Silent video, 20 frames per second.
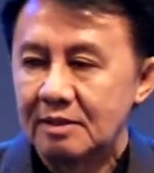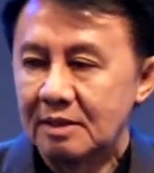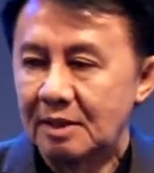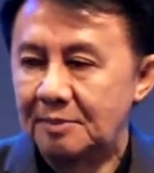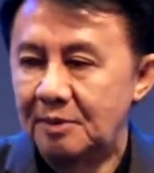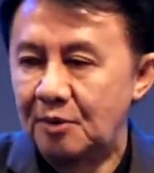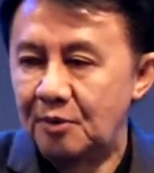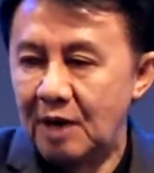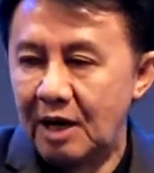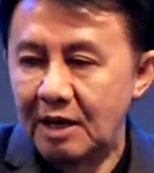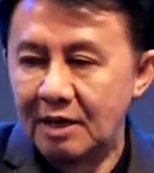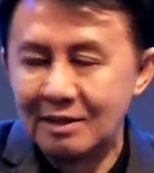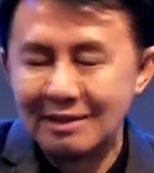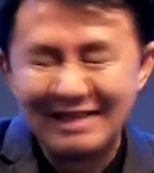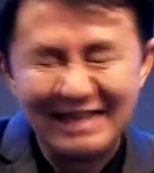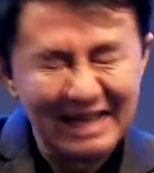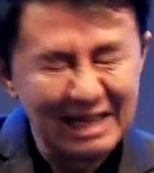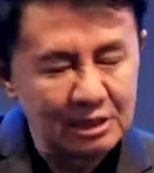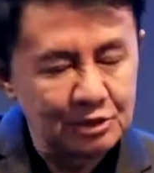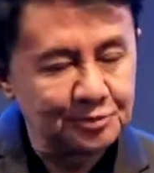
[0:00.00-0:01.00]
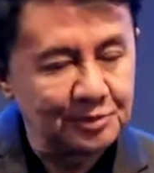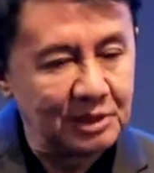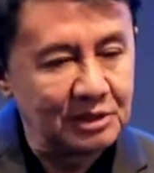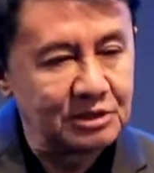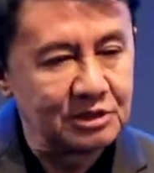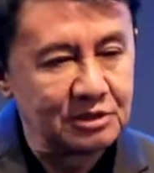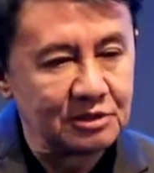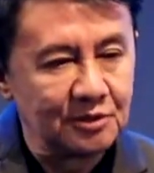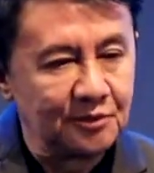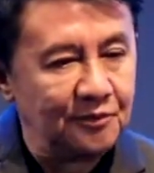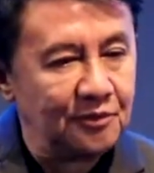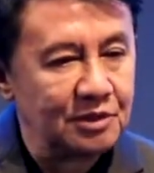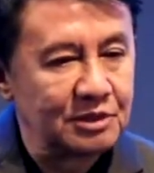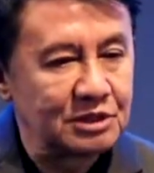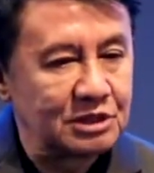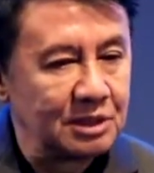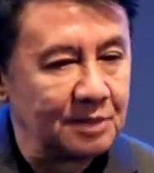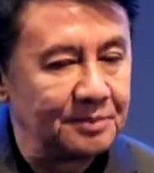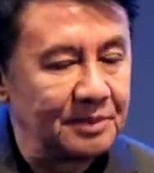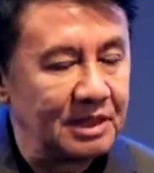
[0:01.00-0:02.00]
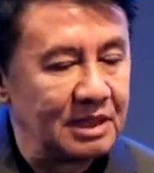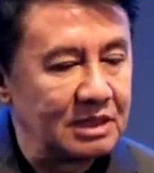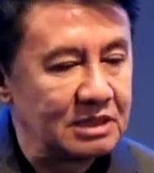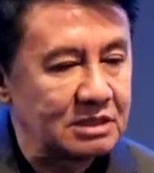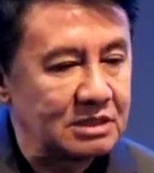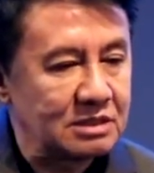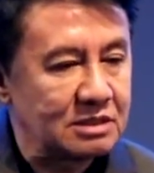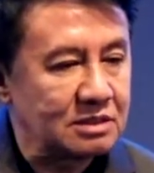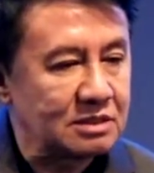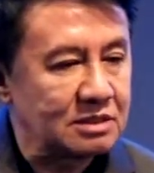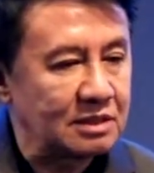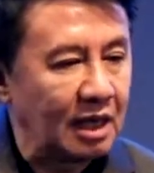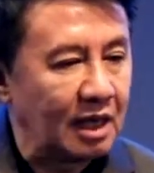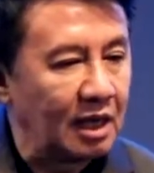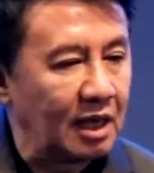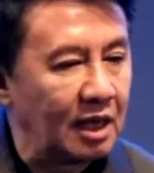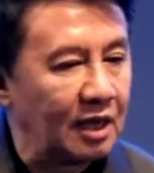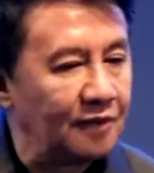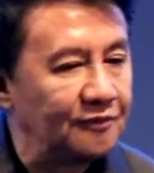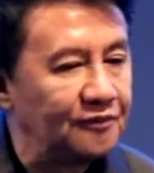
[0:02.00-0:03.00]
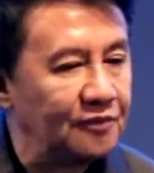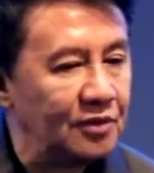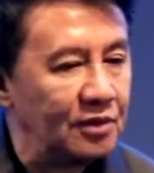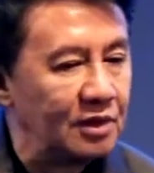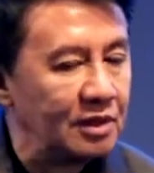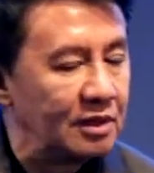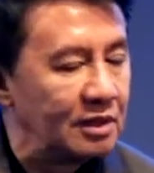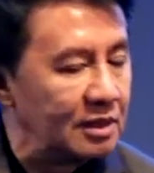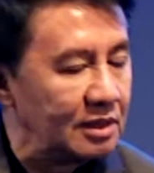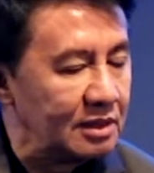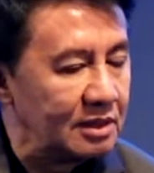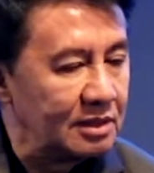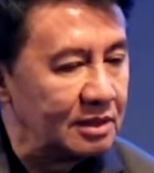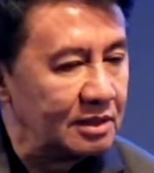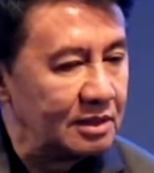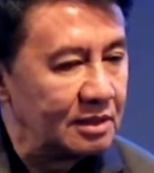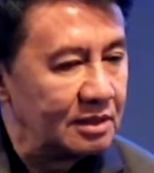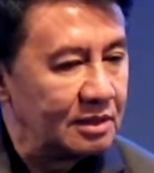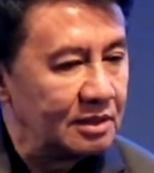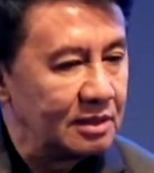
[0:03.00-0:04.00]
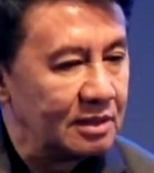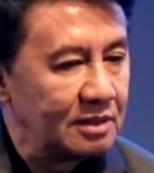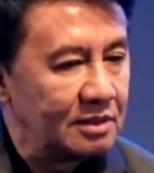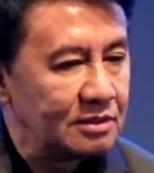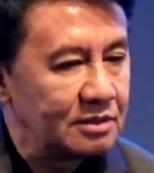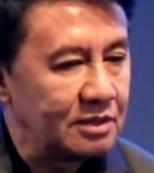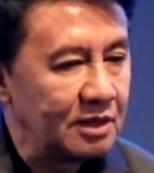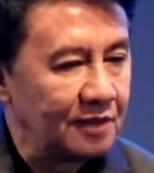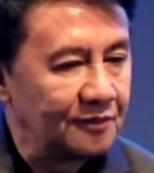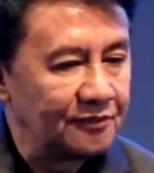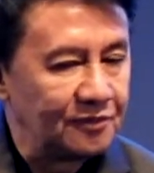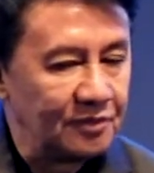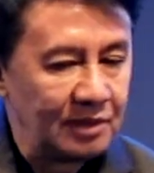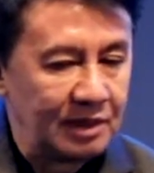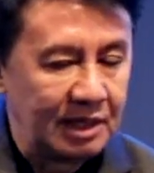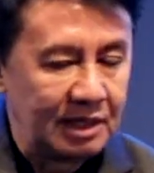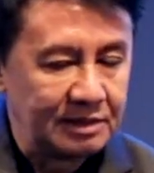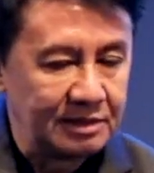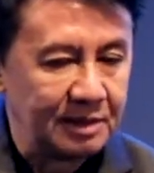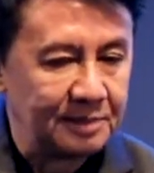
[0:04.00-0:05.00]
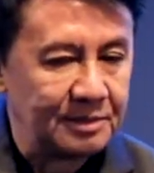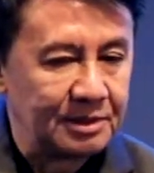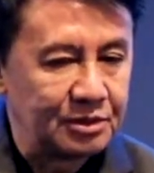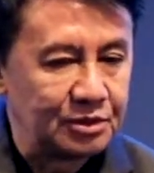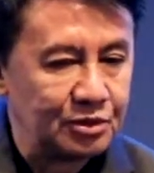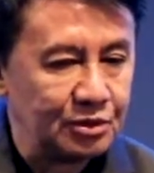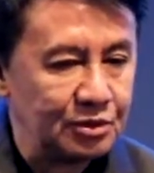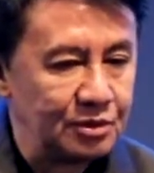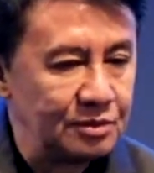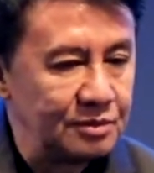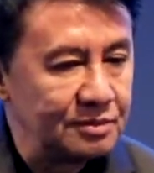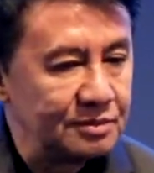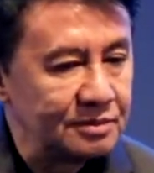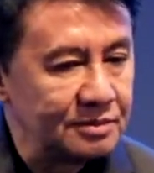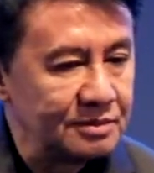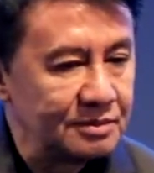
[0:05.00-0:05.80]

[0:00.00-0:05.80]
Number one, the expression of worship is thankful, thankful heart. Number two,